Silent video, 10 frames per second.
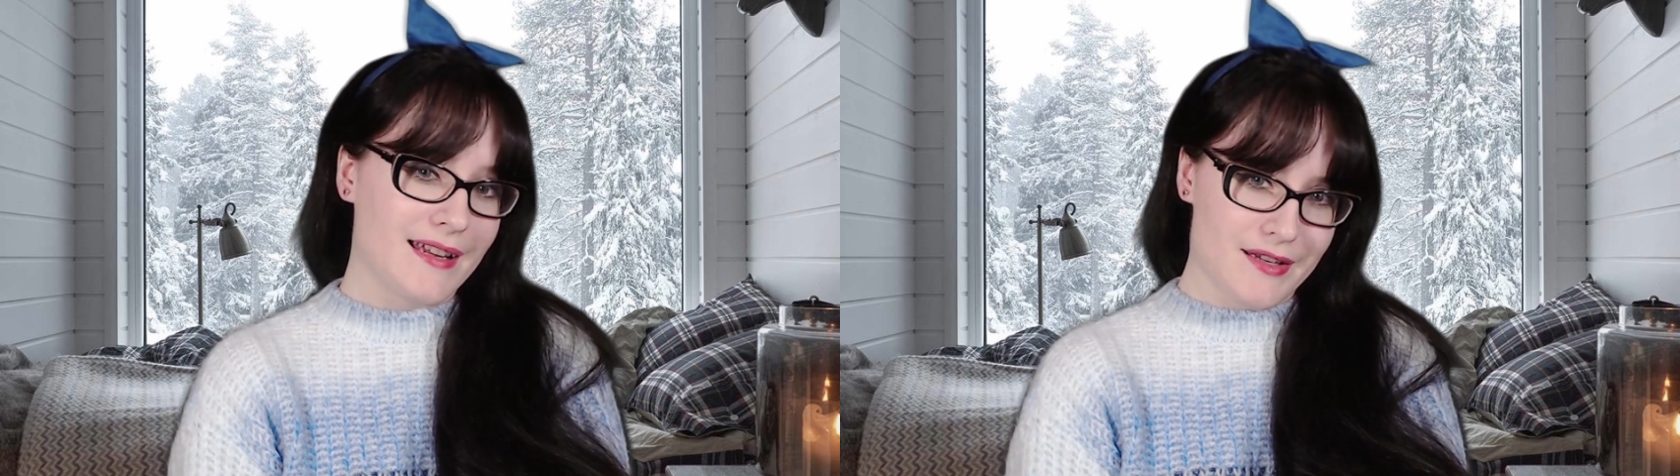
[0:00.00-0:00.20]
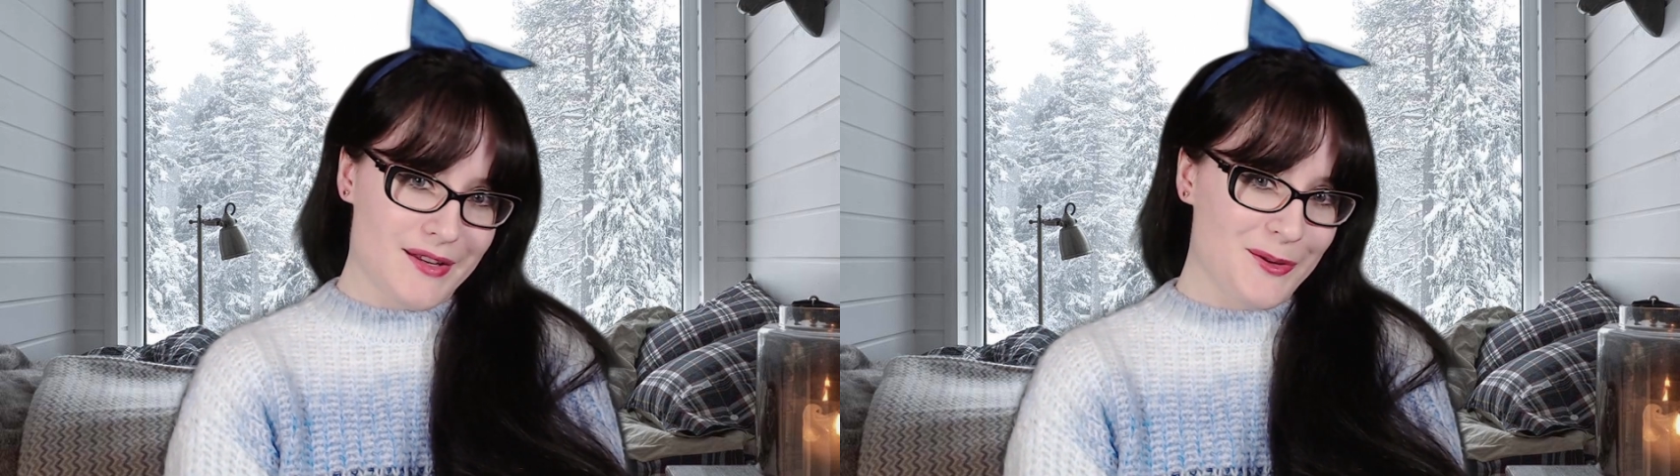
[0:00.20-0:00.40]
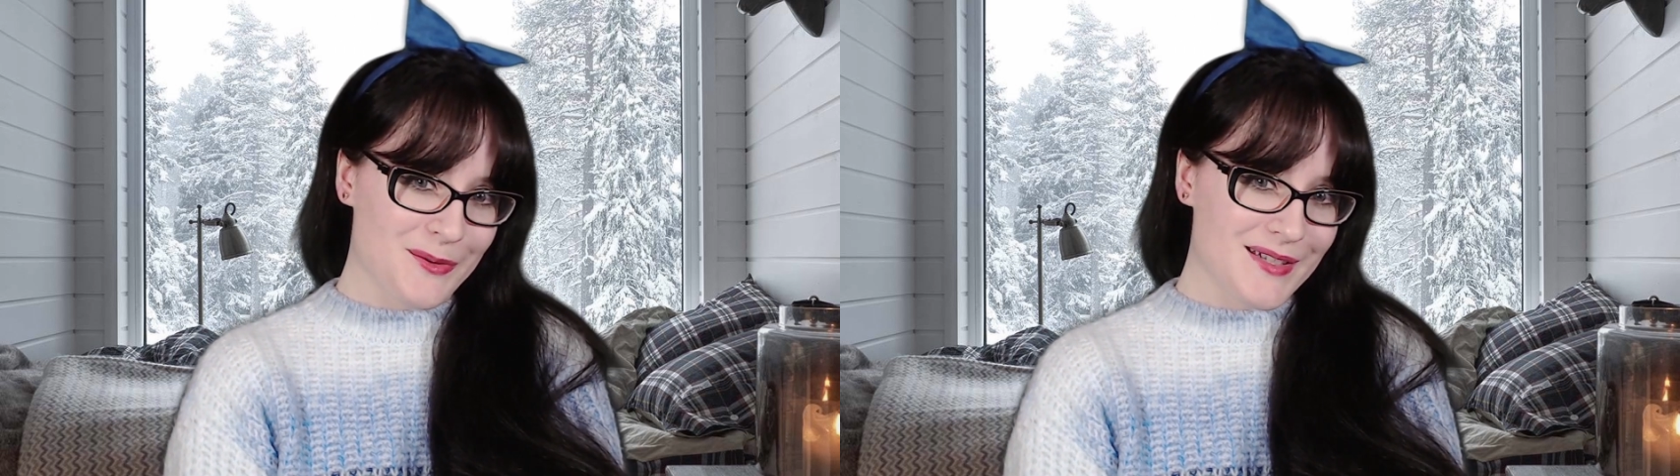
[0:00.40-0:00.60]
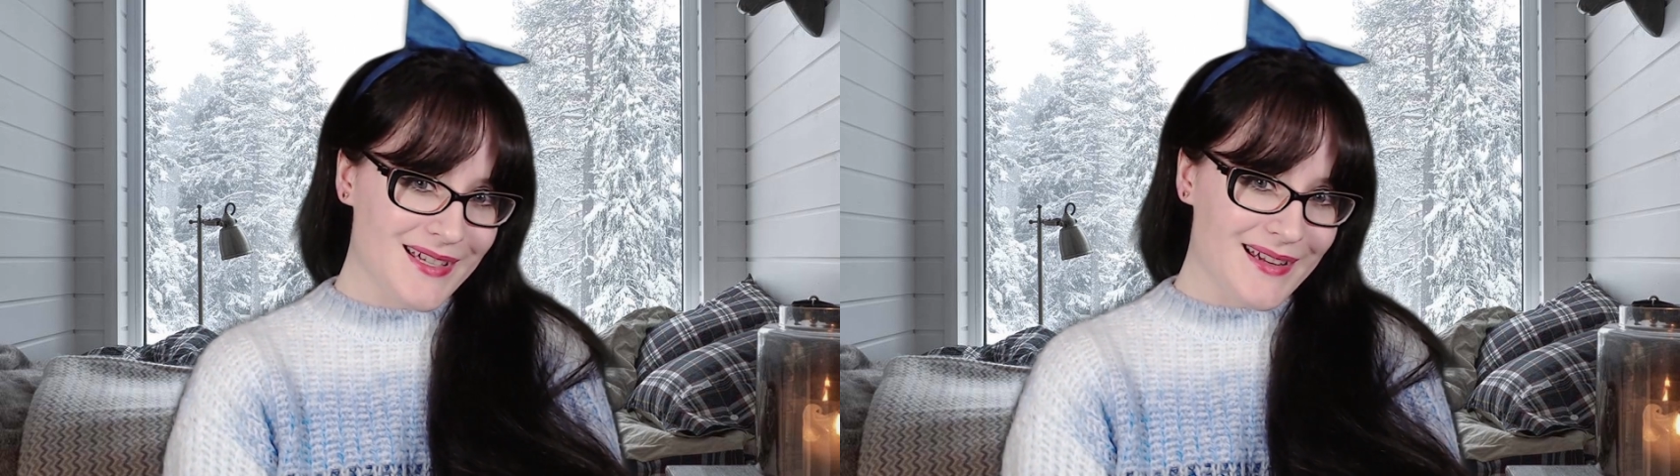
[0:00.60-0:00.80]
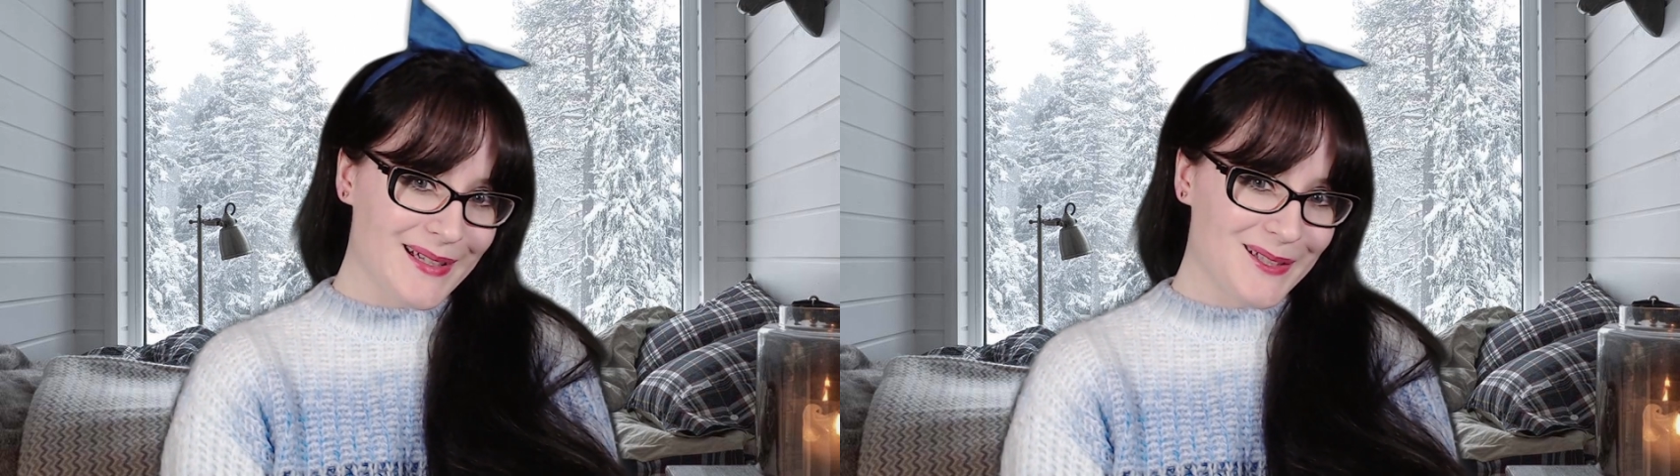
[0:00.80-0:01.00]
in
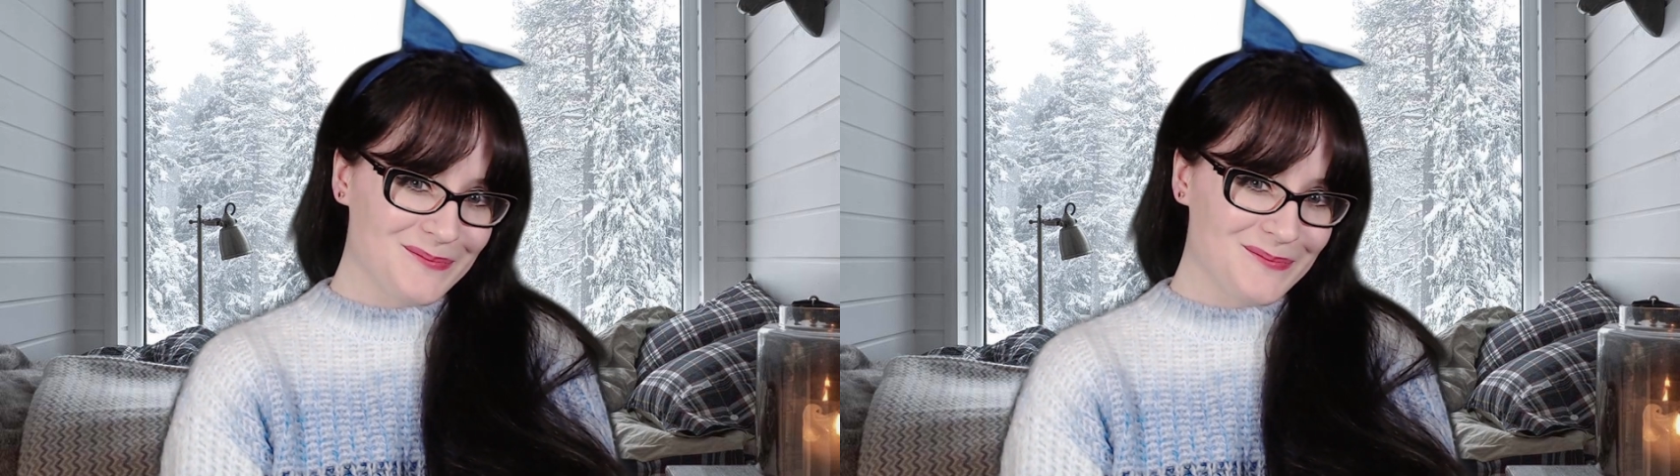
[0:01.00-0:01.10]
Unity.